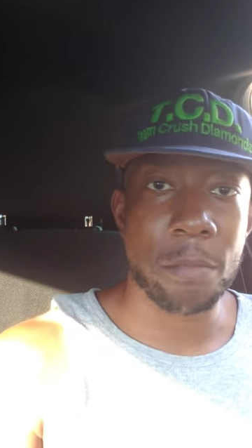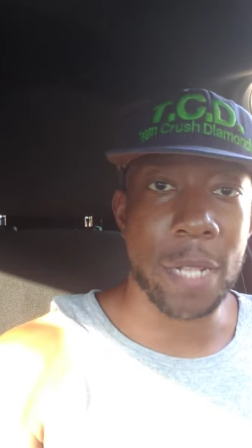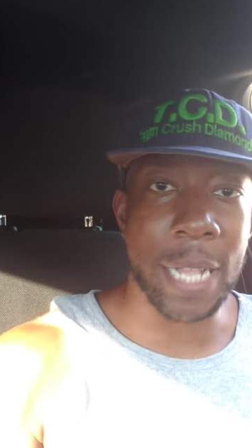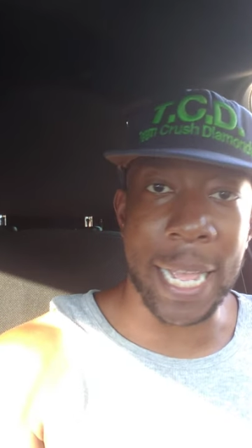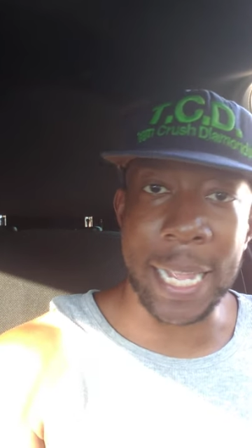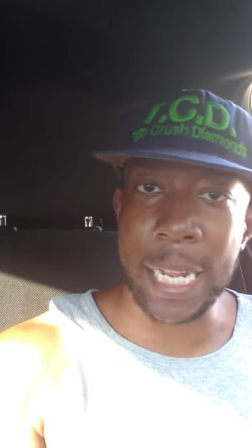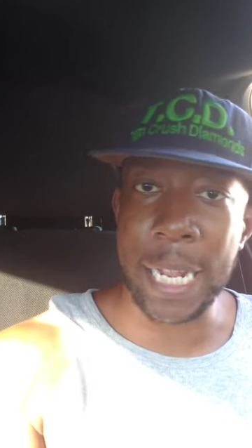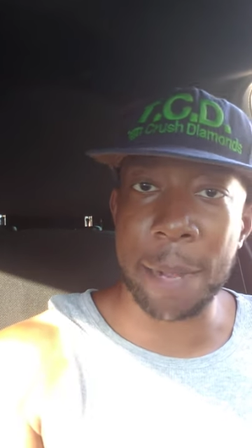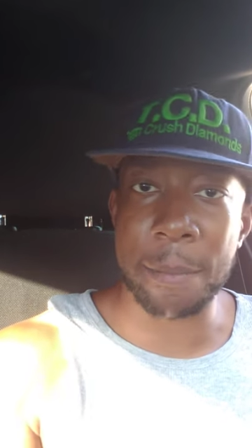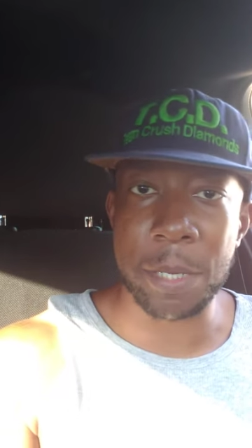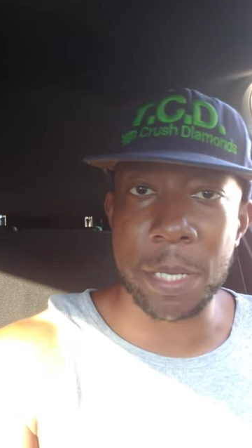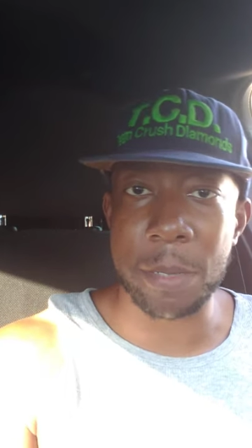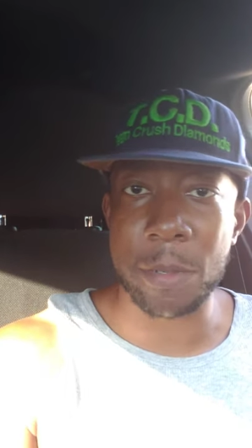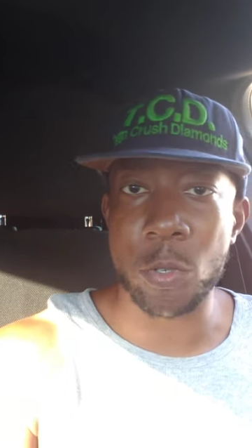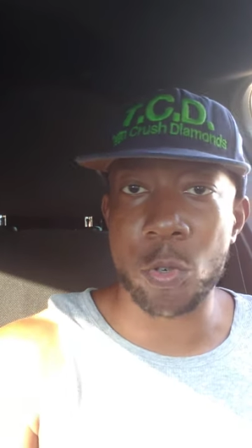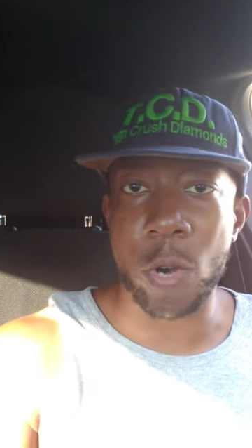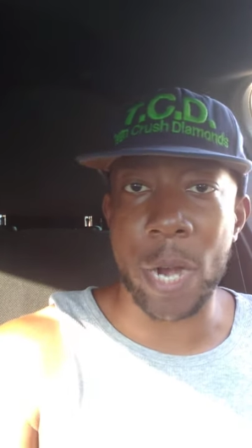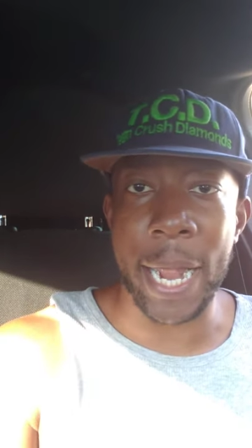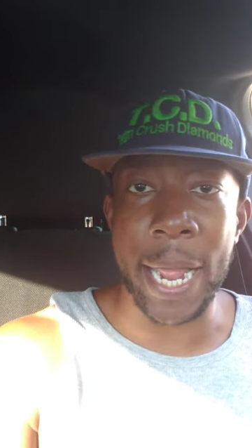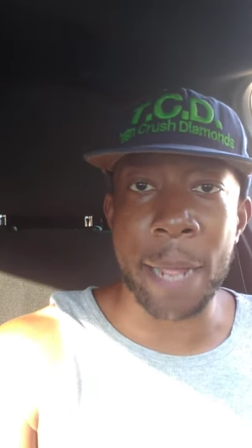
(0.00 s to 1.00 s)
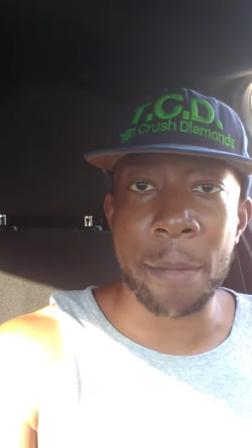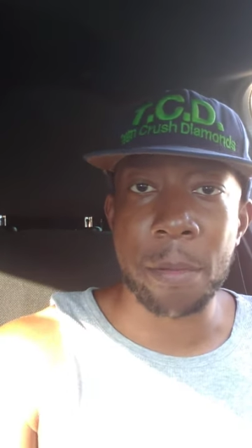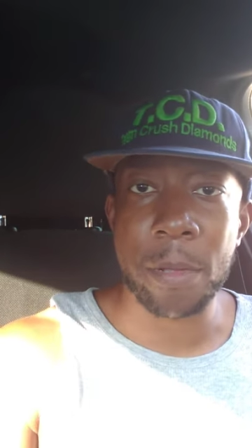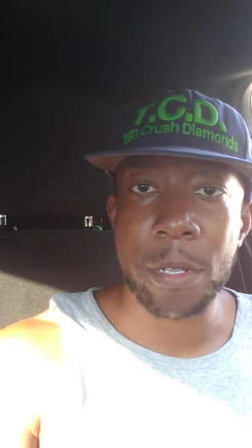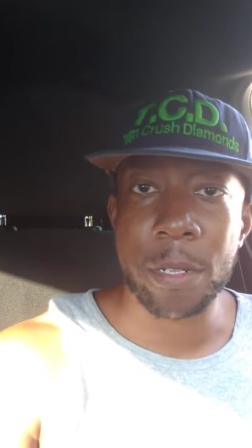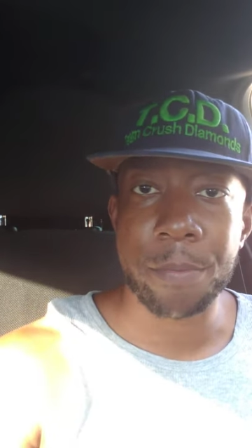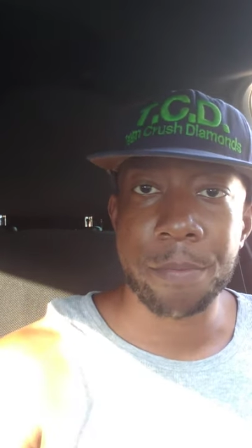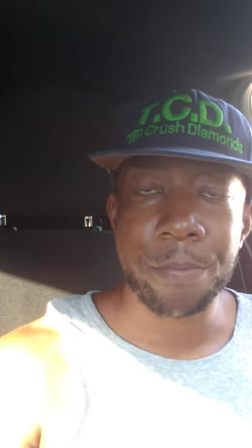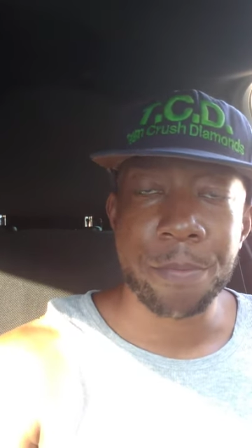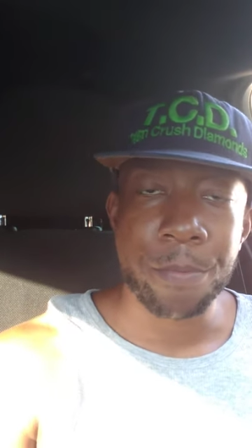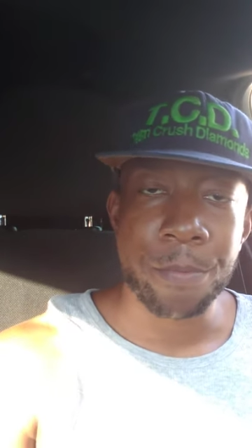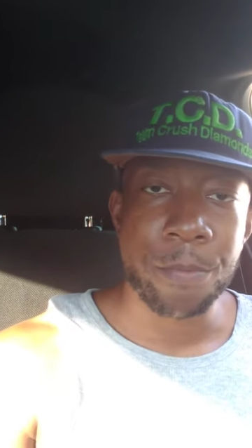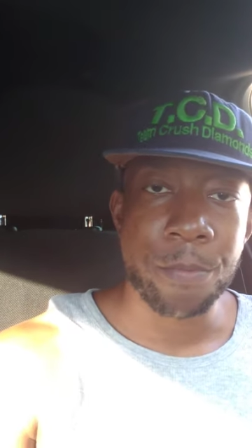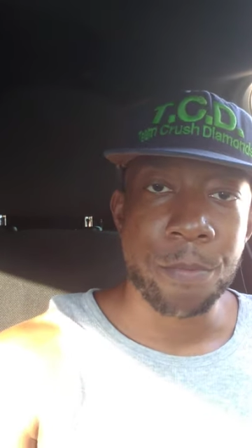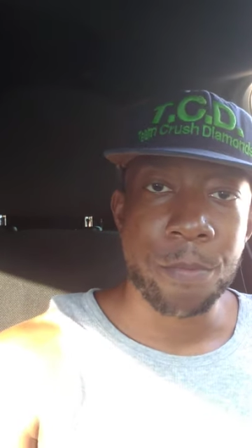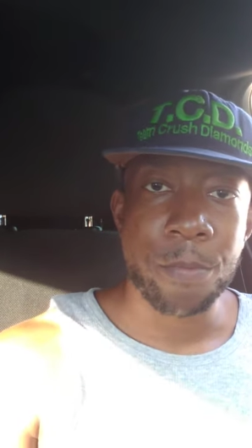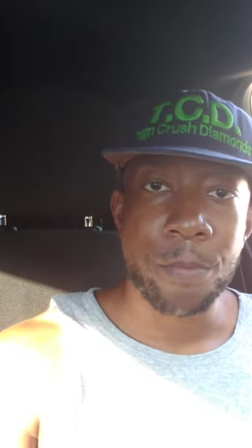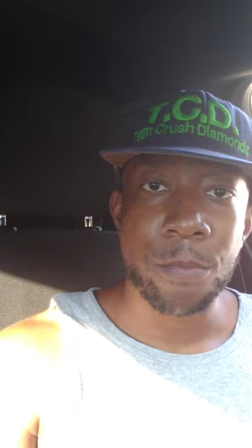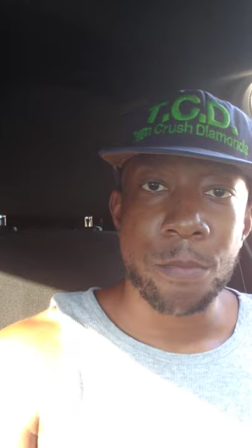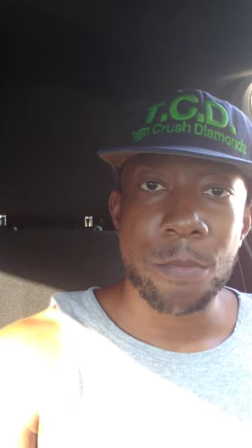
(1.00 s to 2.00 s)
like, comment, subscribe.
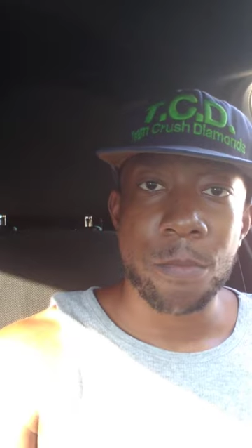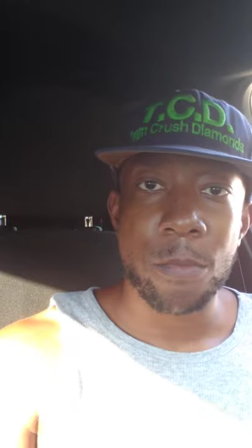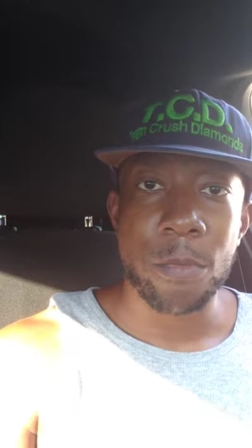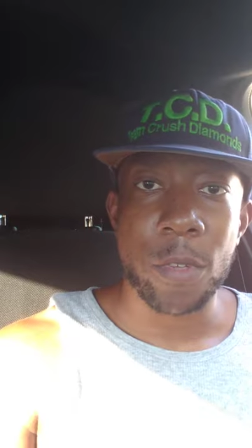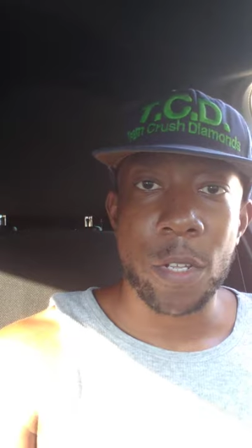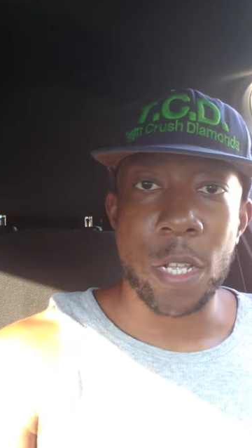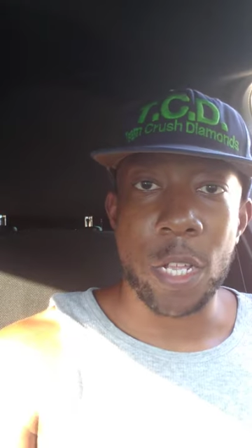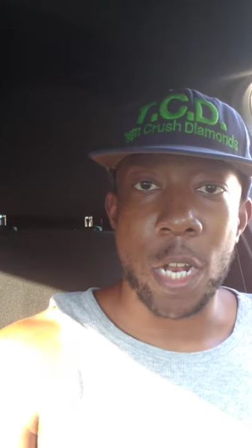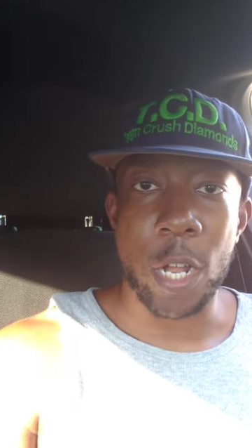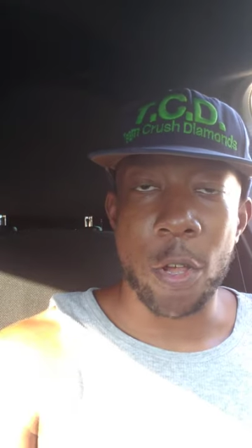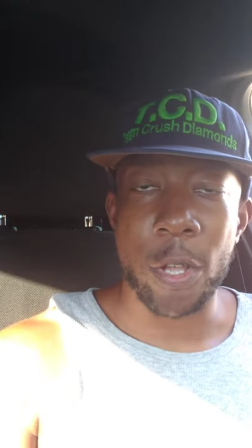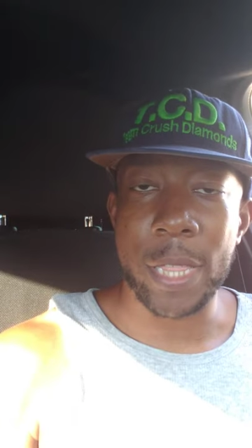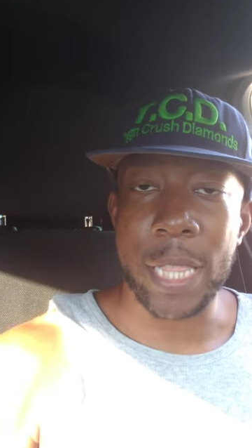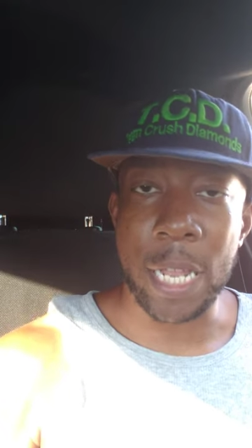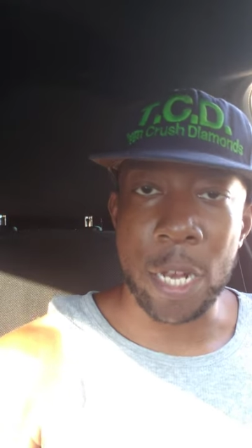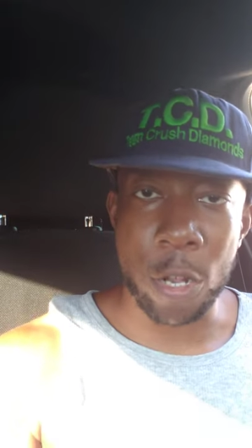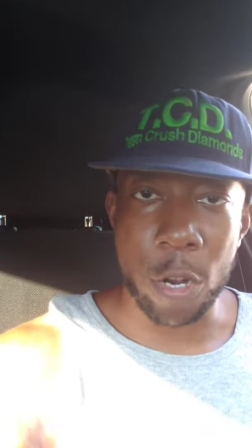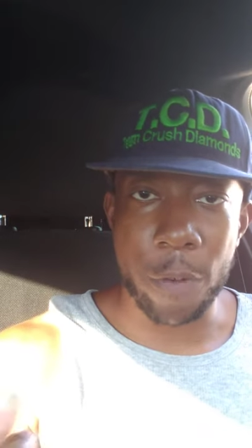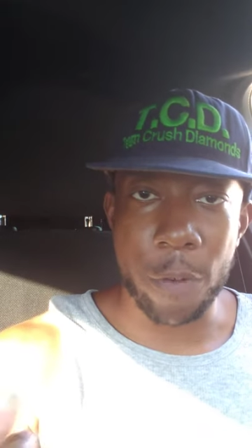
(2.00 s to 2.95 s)
You know, hit that